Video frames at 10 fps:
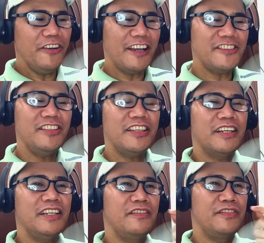song actually
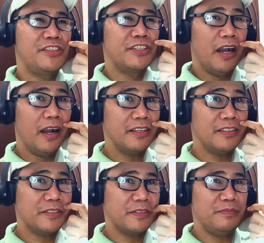kind of
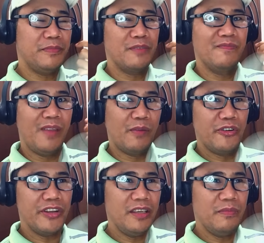jogs my
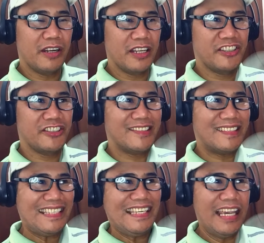memory, but I
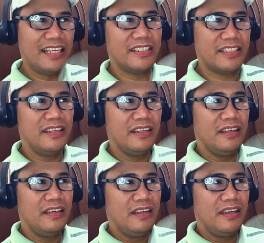just can't
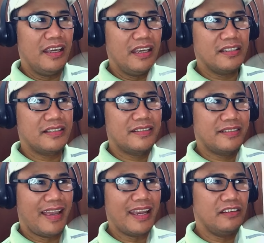
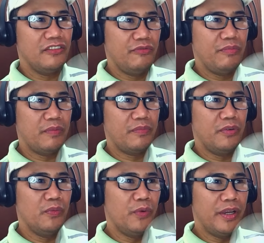exactly
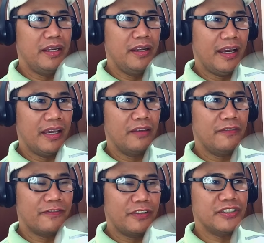remember when I
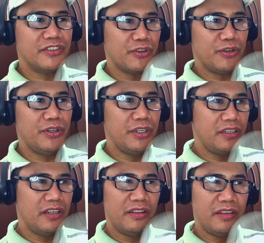first heard
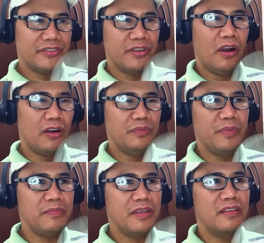this song. Or
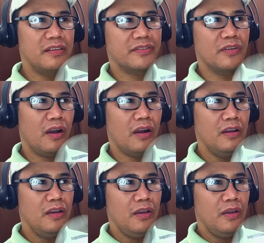maybe this song
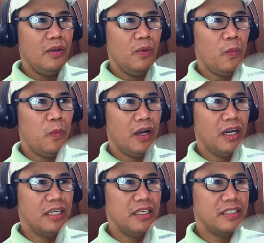
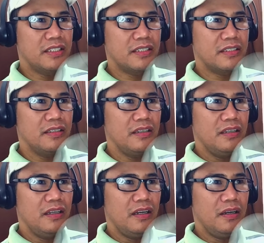was
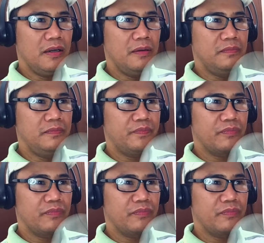um,